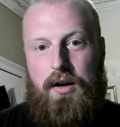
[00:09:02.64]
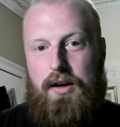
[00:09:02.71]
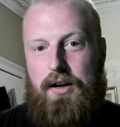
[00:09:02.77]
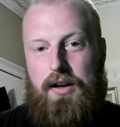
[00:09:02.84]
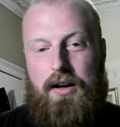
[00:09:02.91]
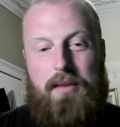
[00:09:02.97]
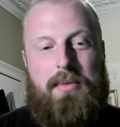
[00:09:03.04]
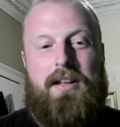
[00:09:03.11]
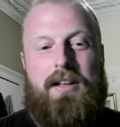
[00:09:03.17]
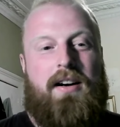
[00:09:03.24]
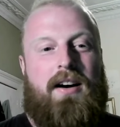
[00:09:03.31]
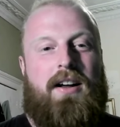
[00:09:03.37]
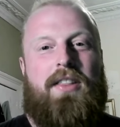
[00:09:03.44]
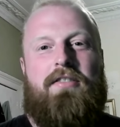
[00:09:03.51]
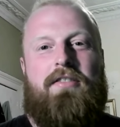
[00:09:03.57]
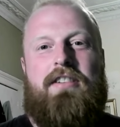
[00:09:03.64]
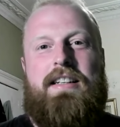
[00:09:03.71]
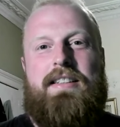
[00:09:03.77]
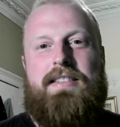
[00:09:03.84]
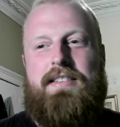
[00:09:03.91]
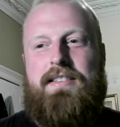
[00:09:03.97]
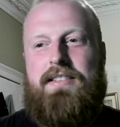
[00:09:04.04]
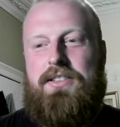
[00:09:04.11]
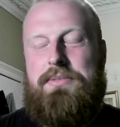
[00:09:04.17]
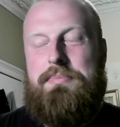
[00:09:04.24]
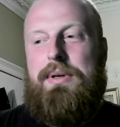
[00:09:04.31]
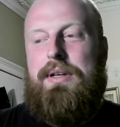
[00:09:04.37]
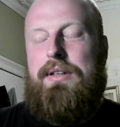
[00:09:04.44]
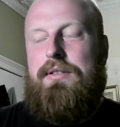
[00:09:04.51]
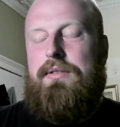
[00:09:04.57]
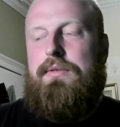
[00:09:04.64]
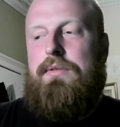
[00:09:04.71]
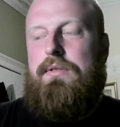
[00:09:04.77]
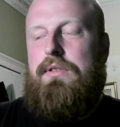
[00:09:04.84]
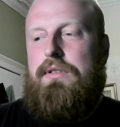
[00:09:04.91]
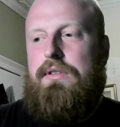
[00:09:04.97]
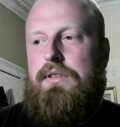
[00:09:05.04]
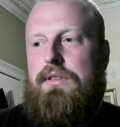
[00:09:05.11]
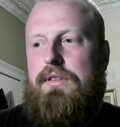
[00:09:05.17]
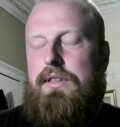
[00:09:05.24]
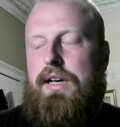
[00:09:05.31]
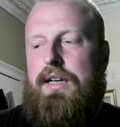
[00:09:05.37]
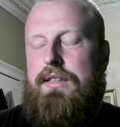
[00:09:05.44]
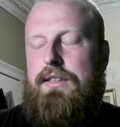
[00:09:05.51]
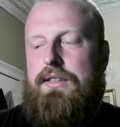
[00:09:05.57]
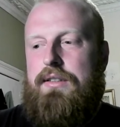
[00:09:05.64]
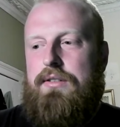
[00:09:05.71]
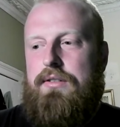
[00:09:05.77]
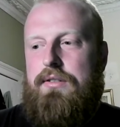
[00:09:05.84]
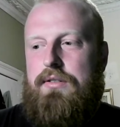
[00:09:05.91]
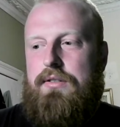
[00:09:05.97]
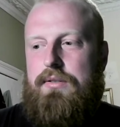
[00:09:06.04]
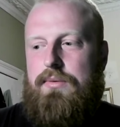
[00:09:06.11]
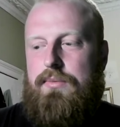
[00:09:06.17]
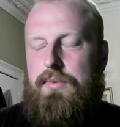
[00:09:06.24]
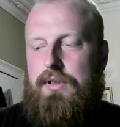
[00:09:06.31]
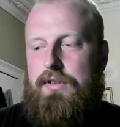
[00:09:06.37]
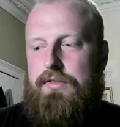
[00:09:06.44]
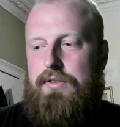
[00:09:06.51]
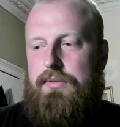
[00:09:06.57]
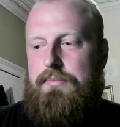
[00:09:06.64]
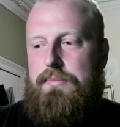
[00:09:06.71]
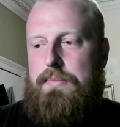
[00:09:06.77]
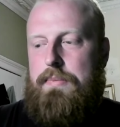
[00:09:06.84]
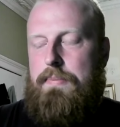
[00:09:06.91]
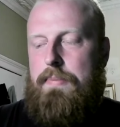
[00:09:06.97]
among other reasons, but that's one of them.